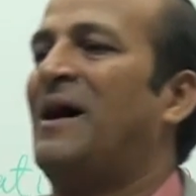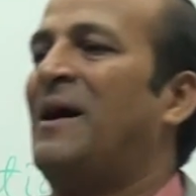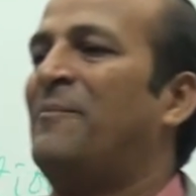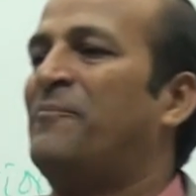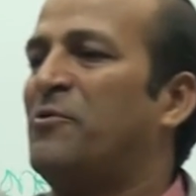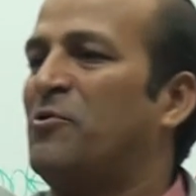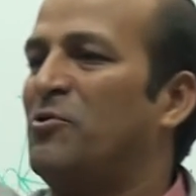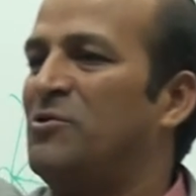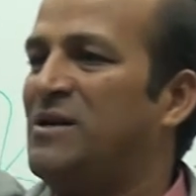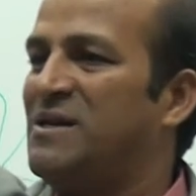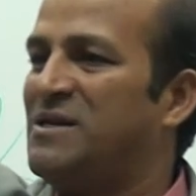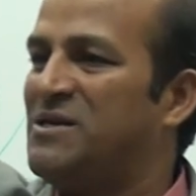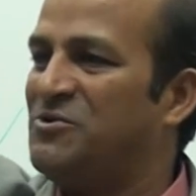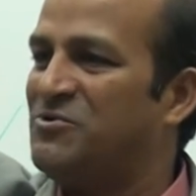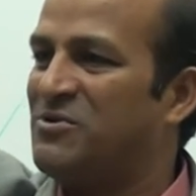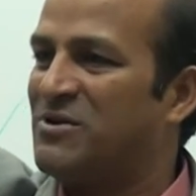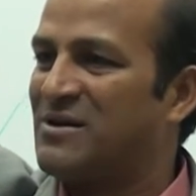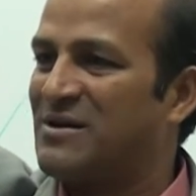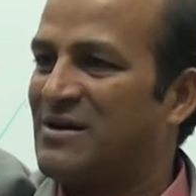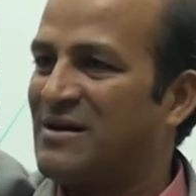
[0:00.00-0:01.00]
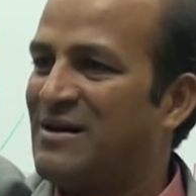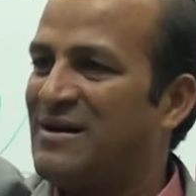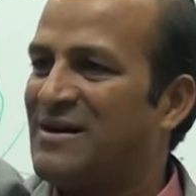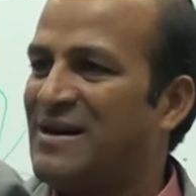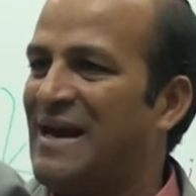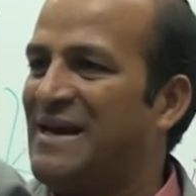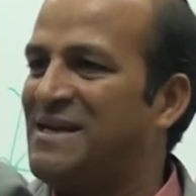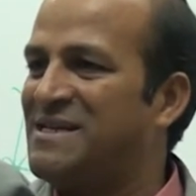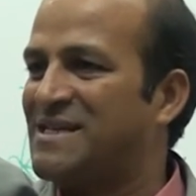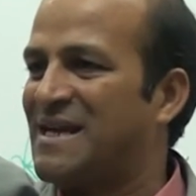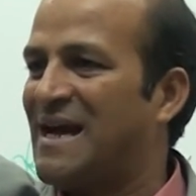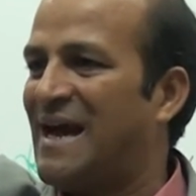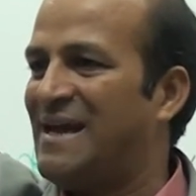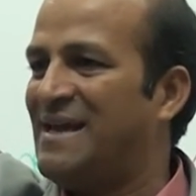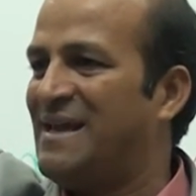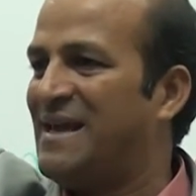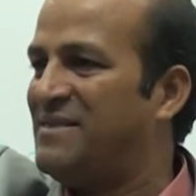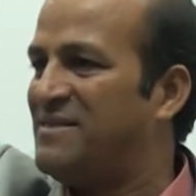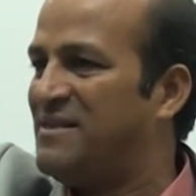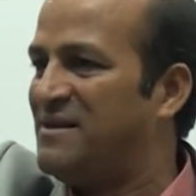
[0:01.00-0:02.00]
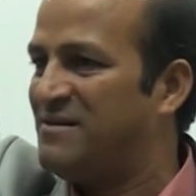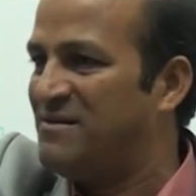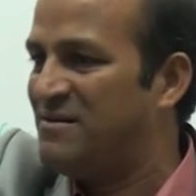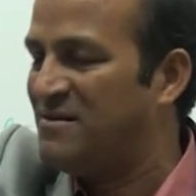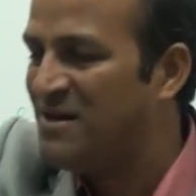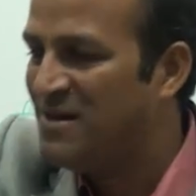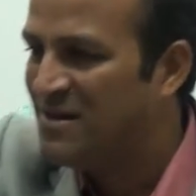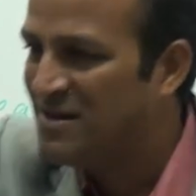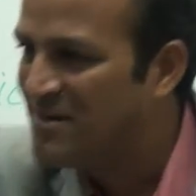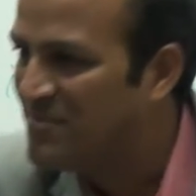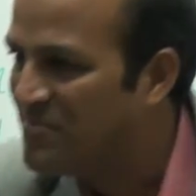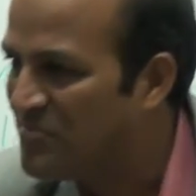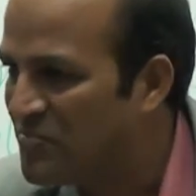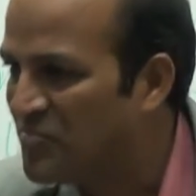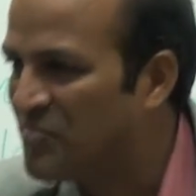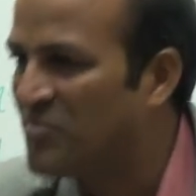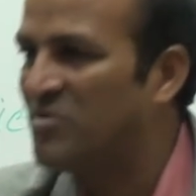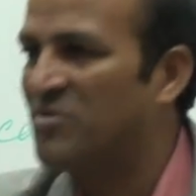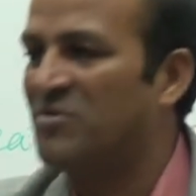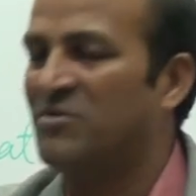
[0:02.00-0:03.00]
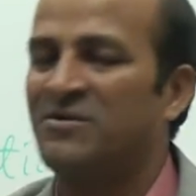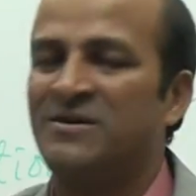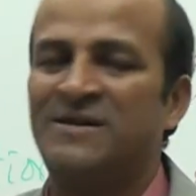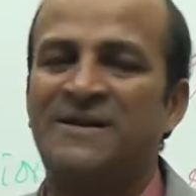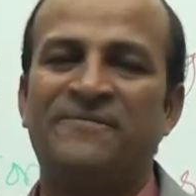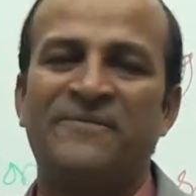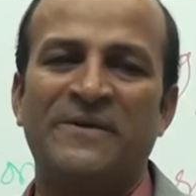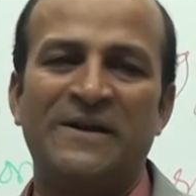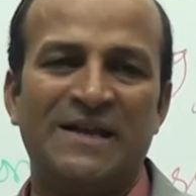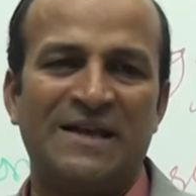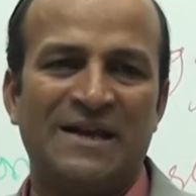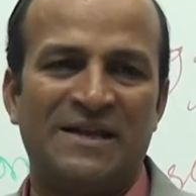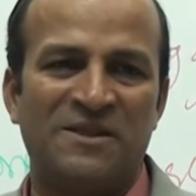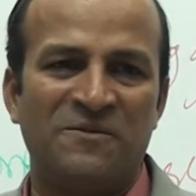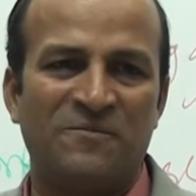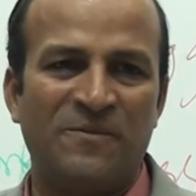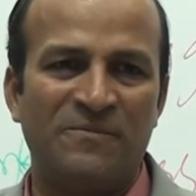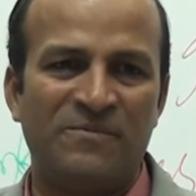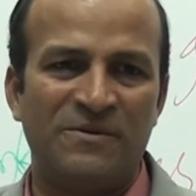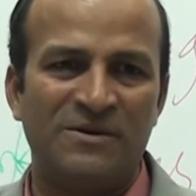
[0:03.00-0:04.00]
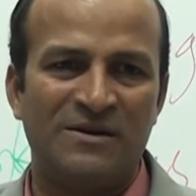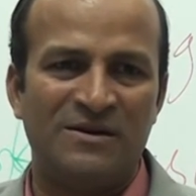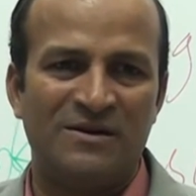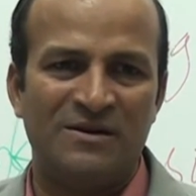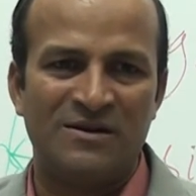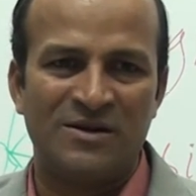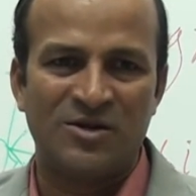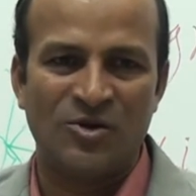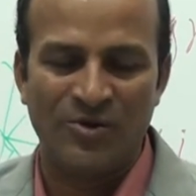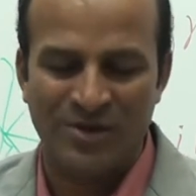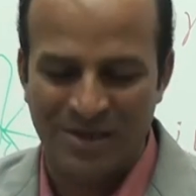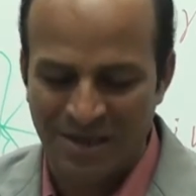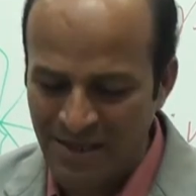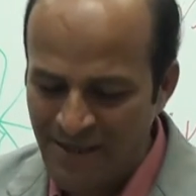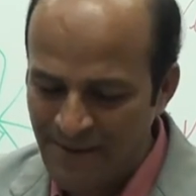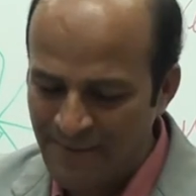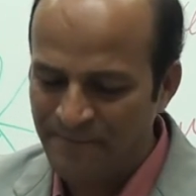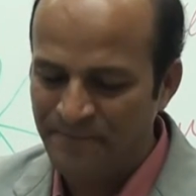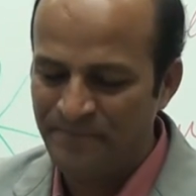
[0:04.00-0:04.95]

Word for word: upholding your uh, rights high and then um, defending other people uh, quickly?